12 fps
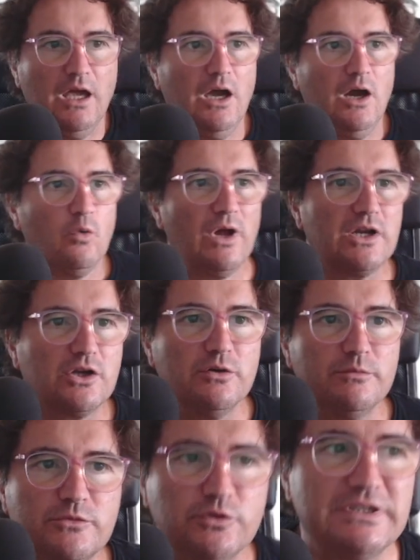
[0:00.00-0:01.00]

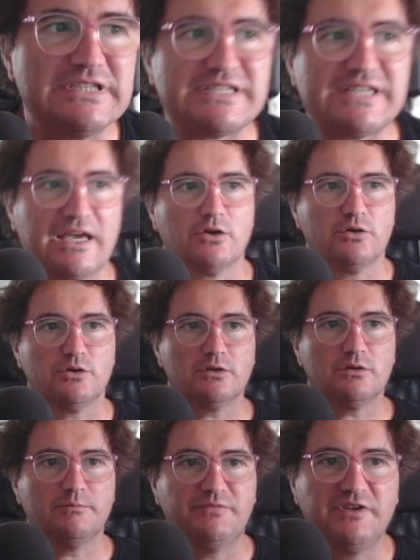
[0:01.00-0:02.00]
Welcome to this
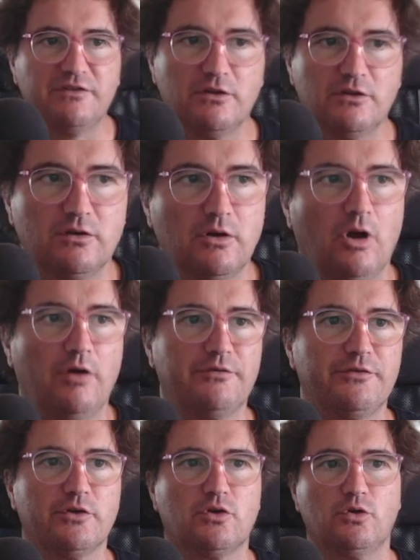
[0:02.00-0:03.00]
second video of
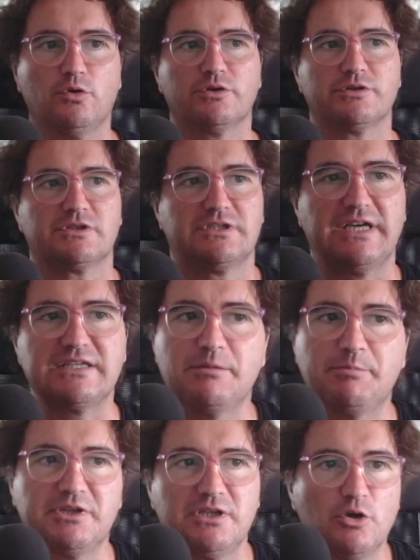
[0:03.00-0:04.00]
the course
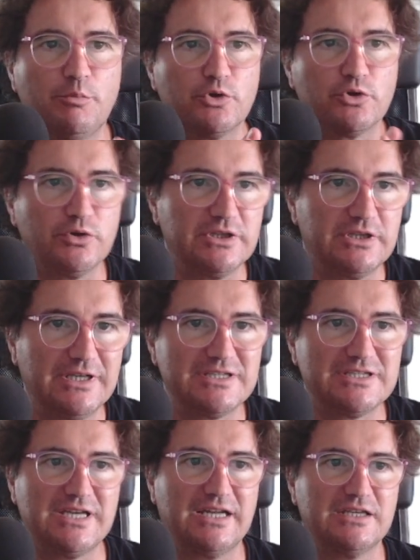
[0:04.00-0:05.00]
ChatGPT Opportunity and
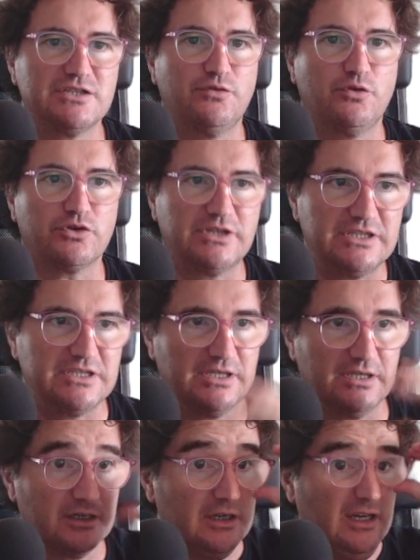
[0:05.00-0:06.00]
Challenge for Teaching.